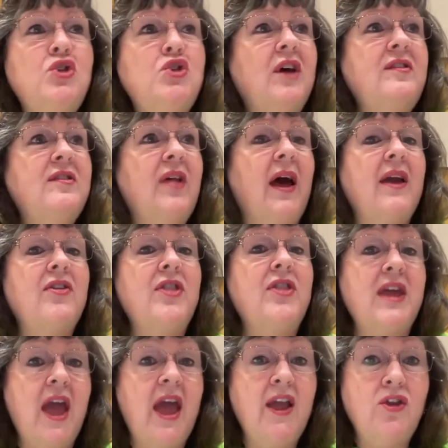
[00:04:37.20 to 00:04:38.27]
just like
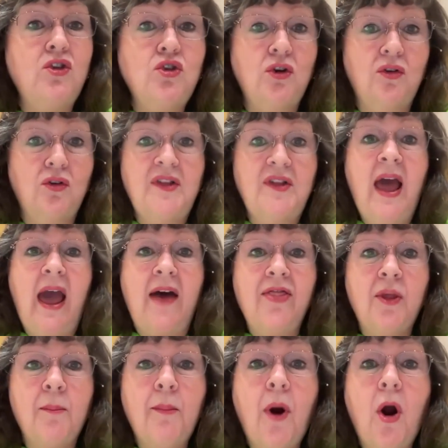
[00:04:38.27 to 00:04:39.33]
the angels
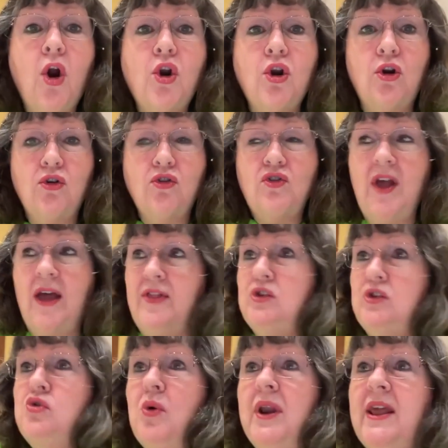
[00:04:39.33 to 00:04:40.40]
and the martyrs and
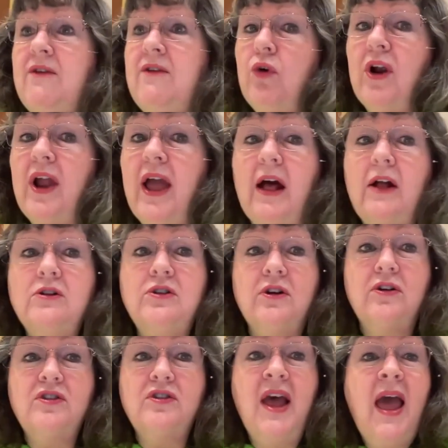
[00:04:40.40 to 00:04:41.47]
the 24
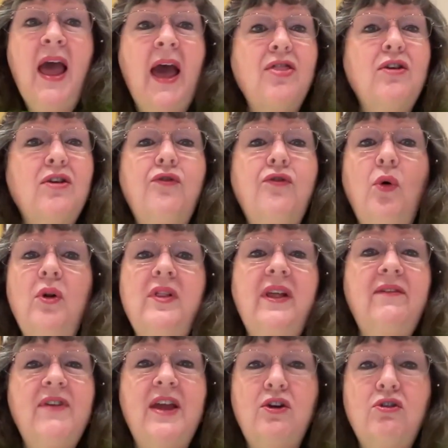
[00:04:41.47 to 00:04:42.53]
elders and the four
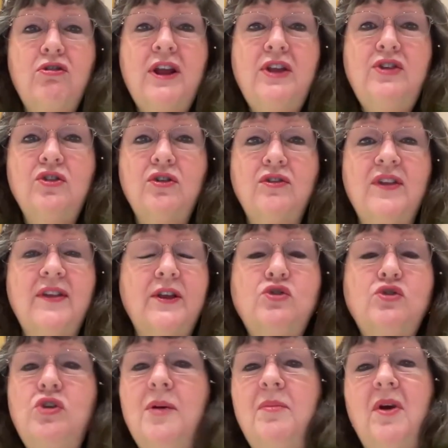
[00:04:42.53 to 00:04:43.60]
living creatures and the
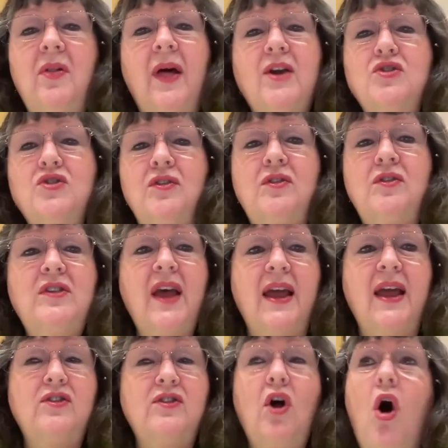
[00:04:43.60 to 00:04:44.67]
tribulation
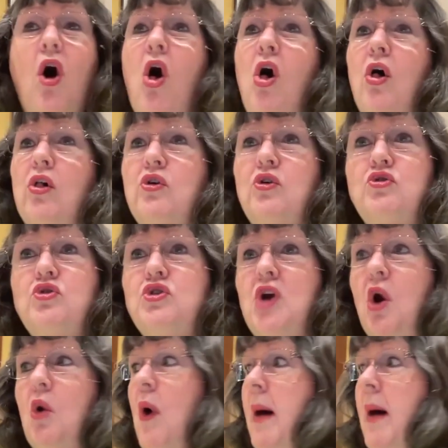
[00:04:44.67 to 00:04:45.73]
saints, all who
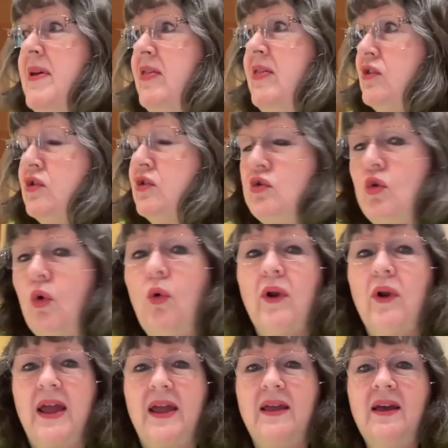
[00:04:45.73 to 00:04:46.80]
show up in the
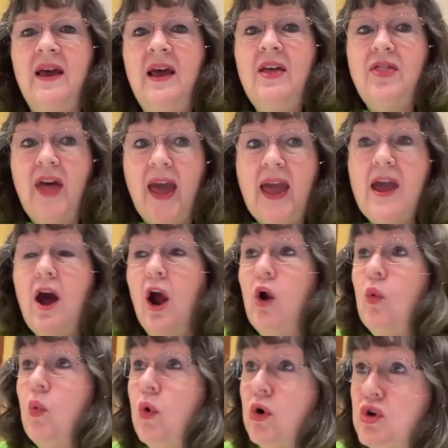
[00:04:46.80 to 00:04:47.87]
story. They
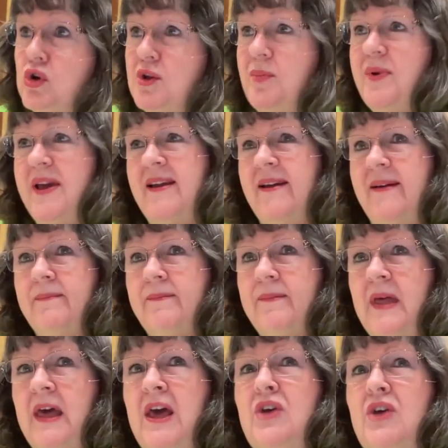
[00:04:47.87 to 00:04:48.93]
are worshiping.
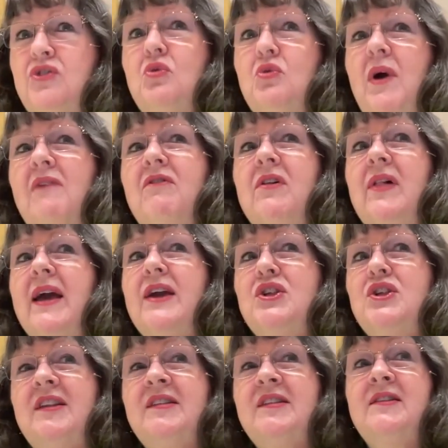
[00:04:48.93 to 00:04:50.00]
So
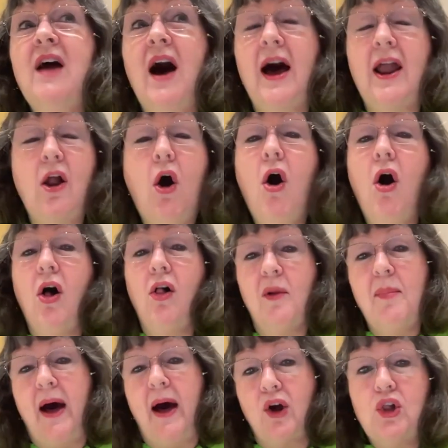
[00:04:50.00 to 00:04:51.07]
Revelation is not all
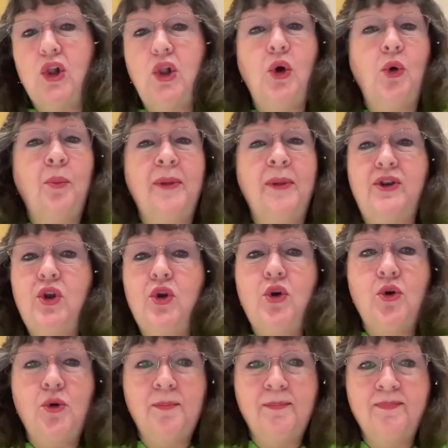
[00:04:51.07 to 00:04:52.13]
about gloom and
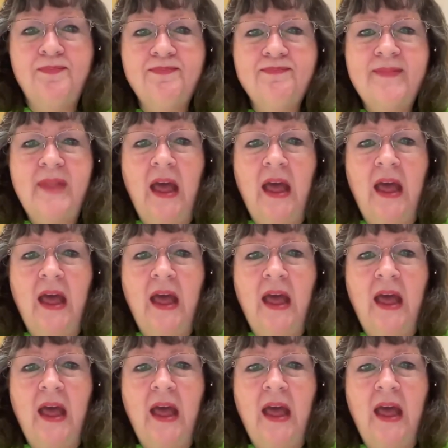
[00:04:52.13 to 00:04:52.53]
doom.